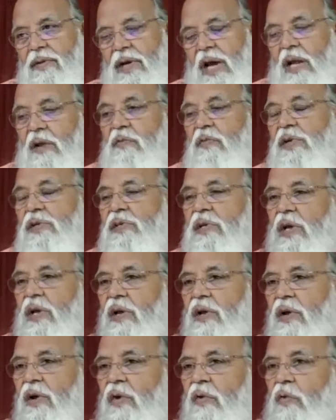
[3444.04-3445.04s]
And we
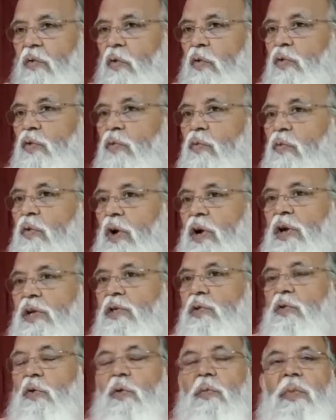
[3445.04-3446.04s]
say, oh, world
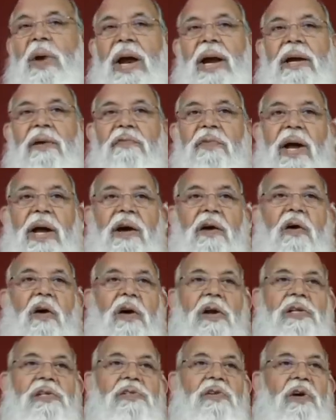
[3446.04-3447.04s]
is so bad, why
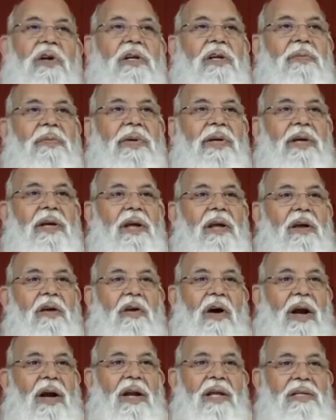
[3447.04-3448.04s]
God is not coming?
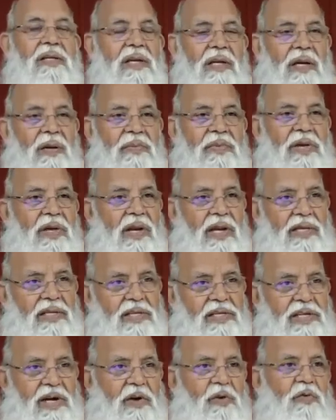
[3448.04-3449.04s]
God doesn't come here as
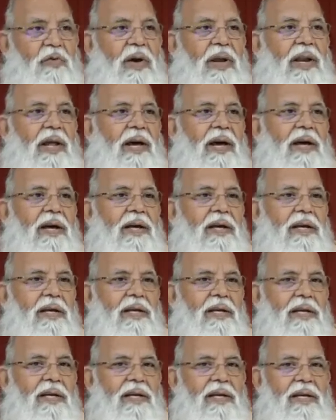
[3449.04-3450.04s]
a jaduwala.
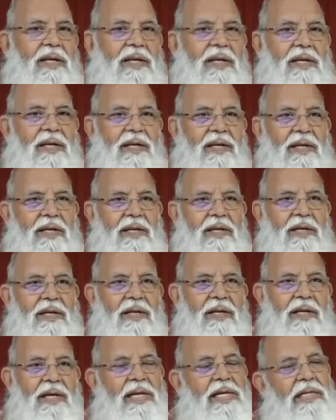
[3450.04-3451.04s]

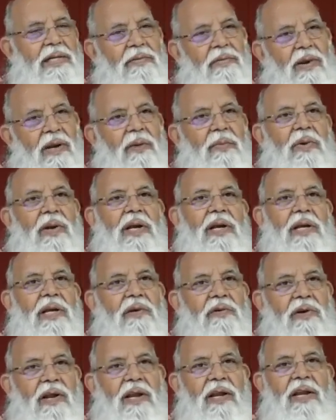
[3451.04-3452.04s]
He is available in
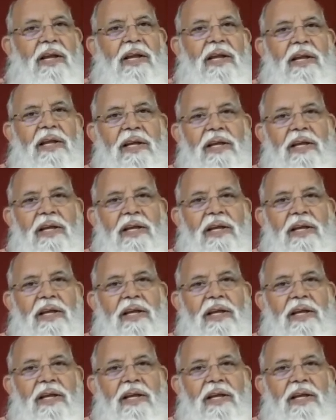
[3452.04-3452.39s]
New Delhi.